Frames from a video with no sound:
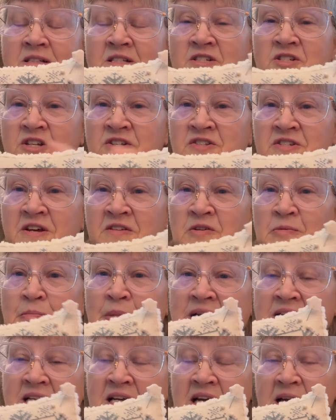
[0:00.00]
Just Another
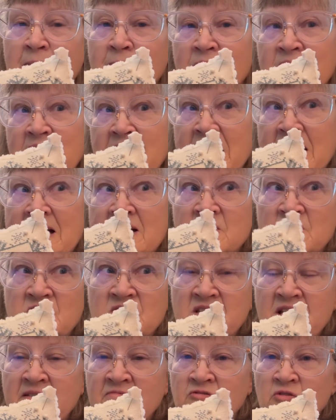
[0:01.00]
Button Company has
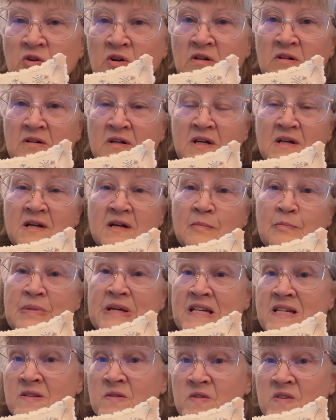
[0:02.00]
several
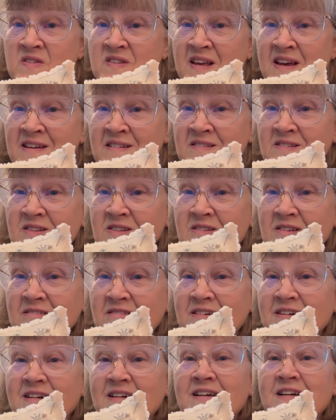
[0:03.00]
pin sets
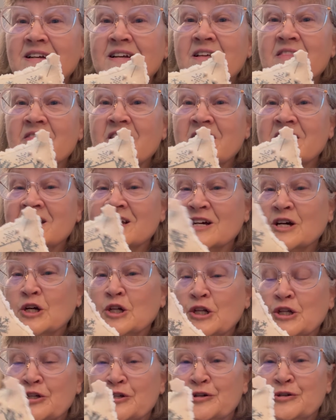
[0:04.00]
that
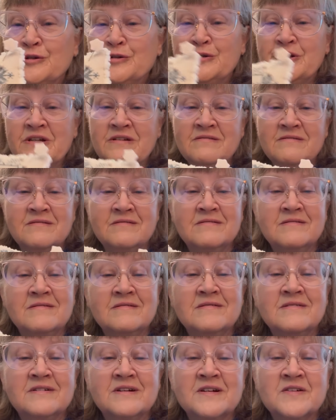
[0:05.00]
include
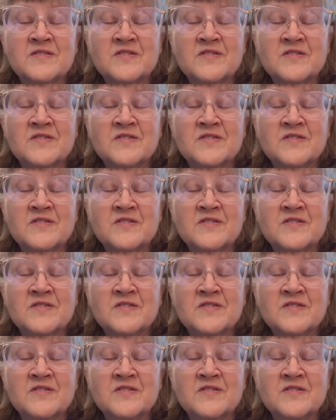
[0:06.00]
a